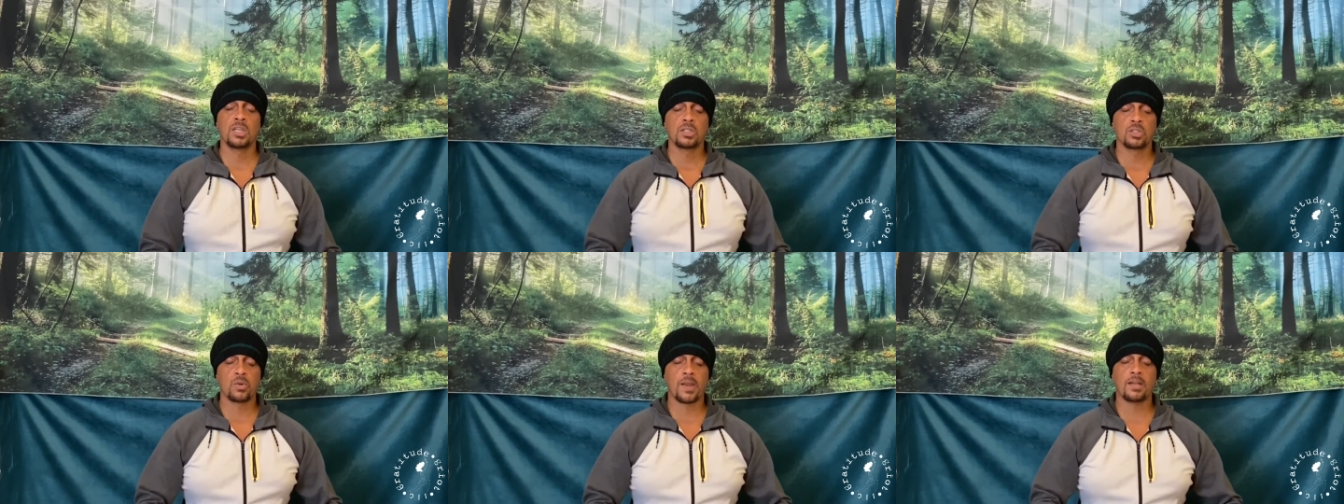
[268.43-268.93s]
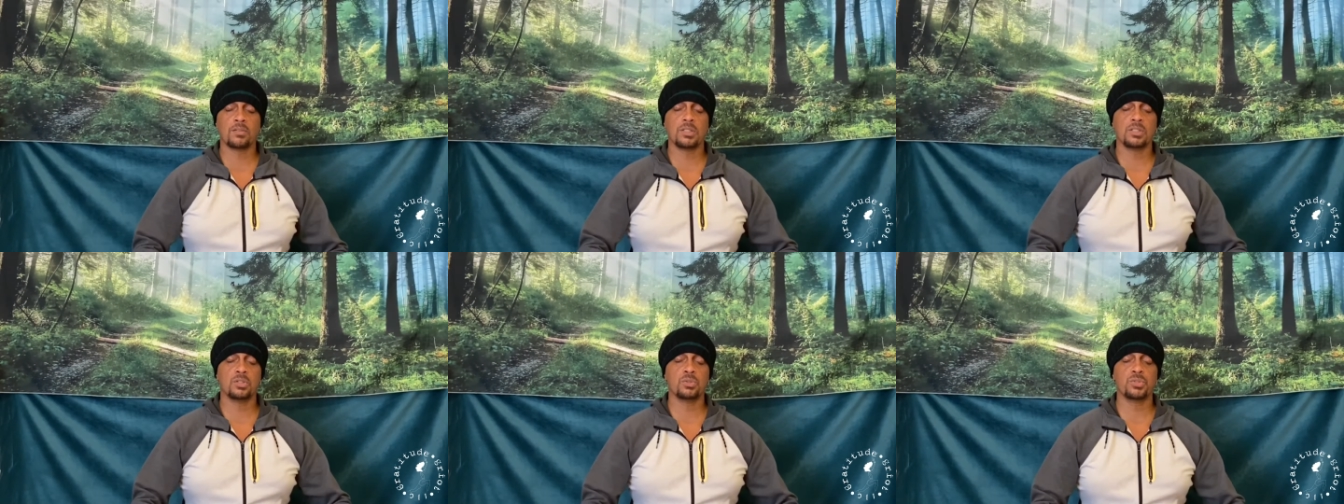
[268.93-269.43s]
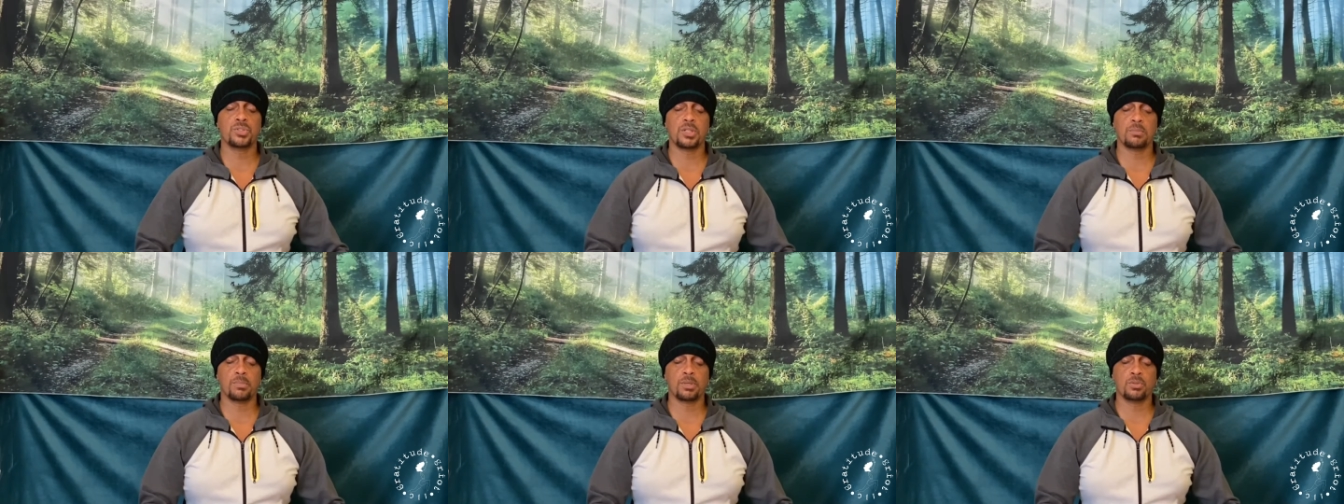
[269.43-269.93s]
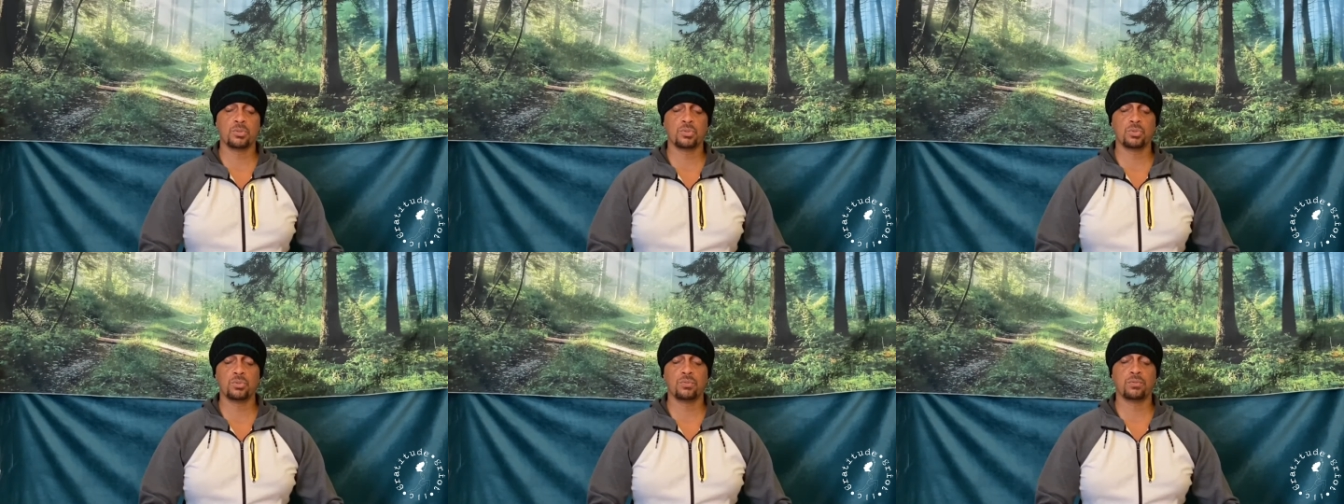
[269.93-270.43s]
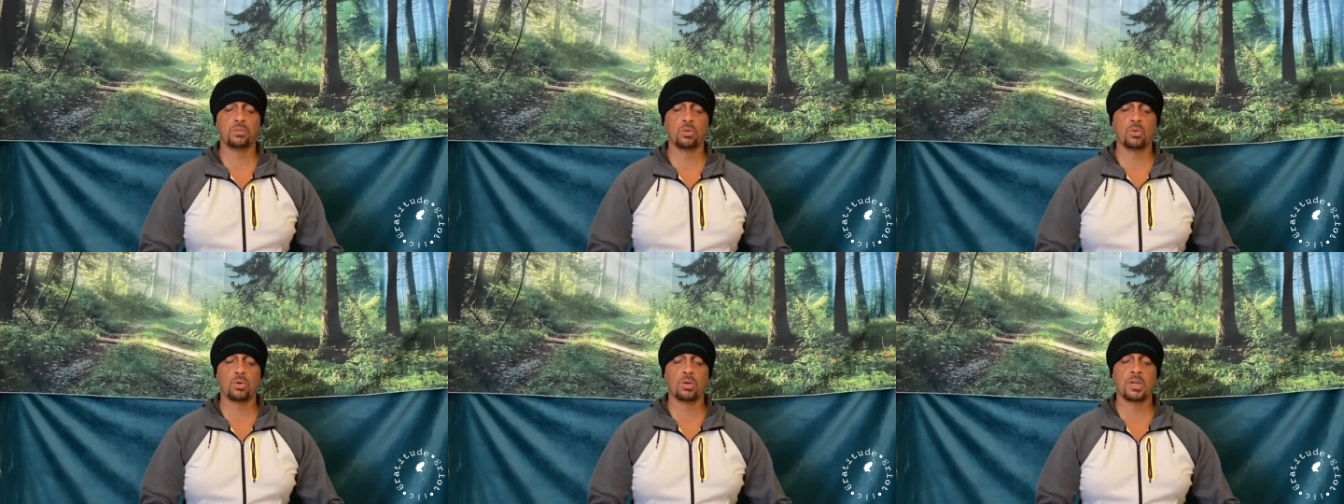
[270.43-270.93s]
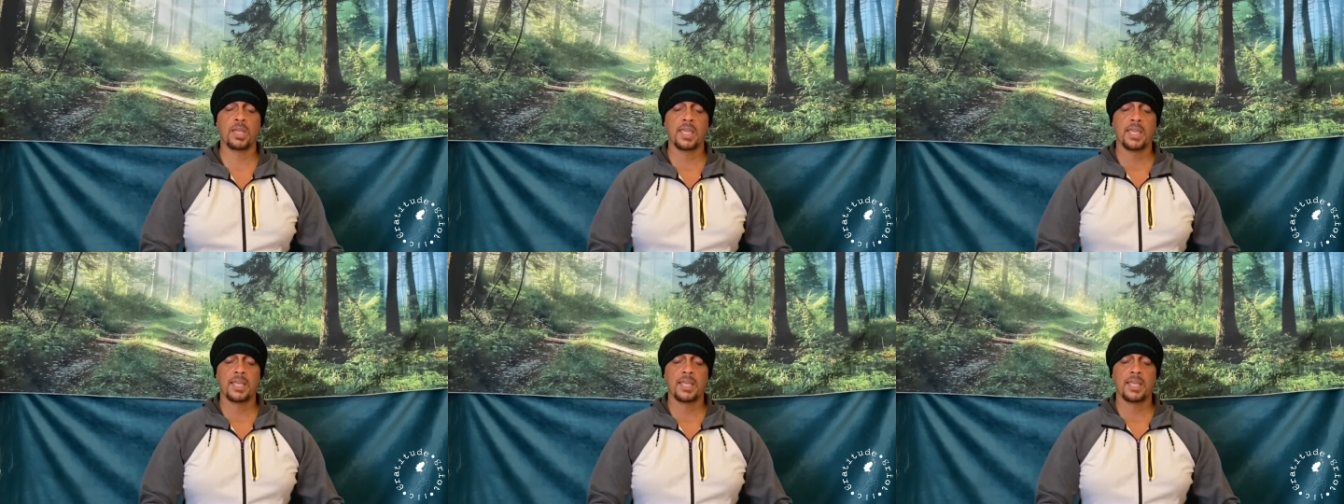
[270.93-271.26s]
grounding those sit bones through the floor